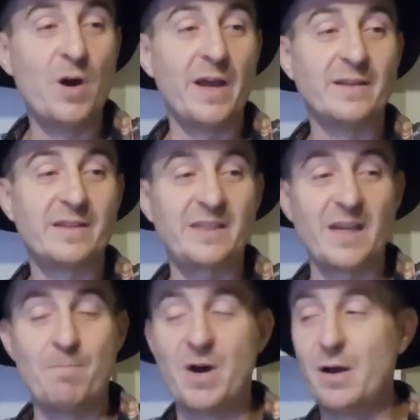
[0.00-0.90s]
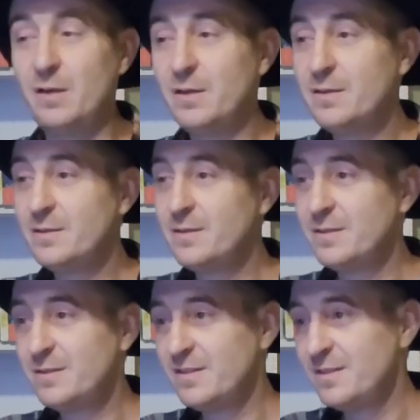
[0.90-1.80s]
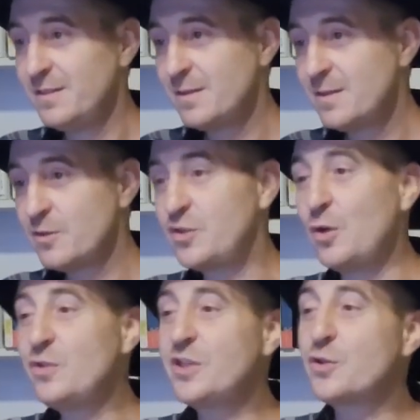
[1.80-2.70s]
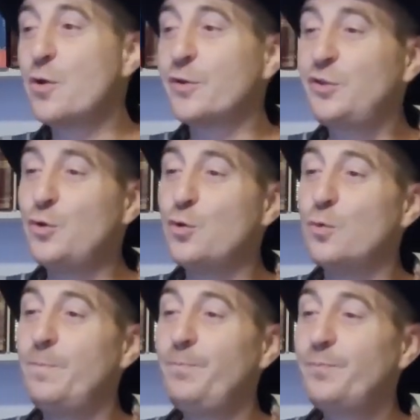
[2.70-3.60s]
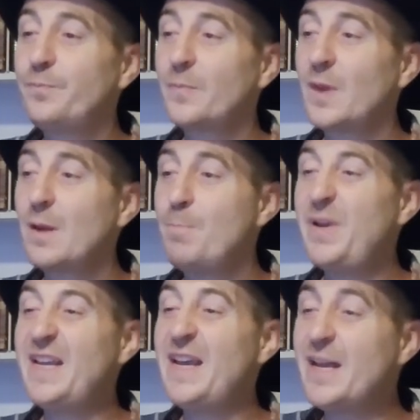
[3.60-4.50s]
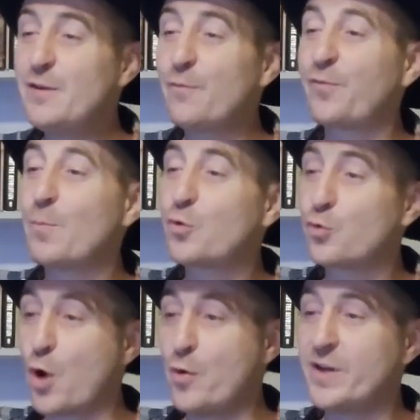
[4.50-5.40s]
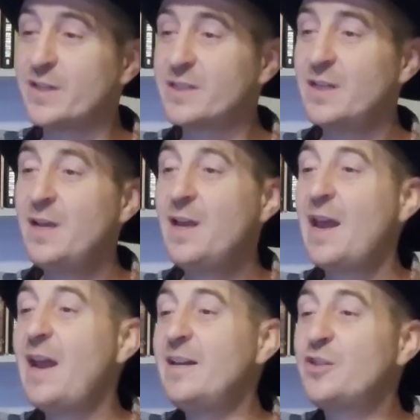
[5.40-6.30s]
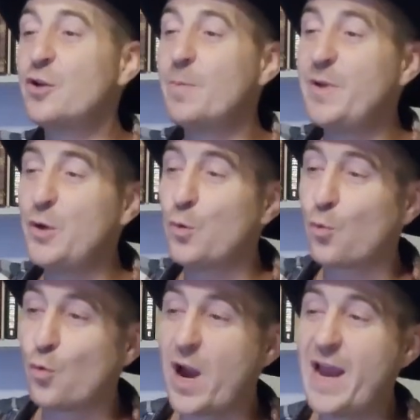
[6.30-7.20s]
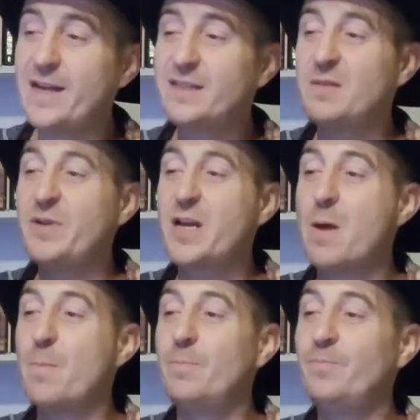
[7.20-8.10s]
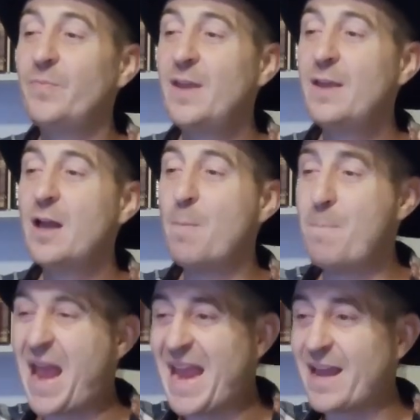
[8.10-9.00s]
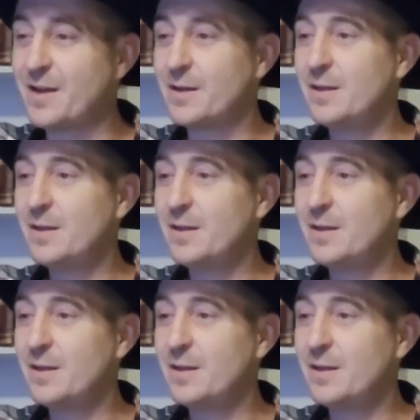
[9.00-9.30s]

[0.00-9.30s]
and Simba, Zeus is going to be hidden from Cronus, and he's going to be raised to become a man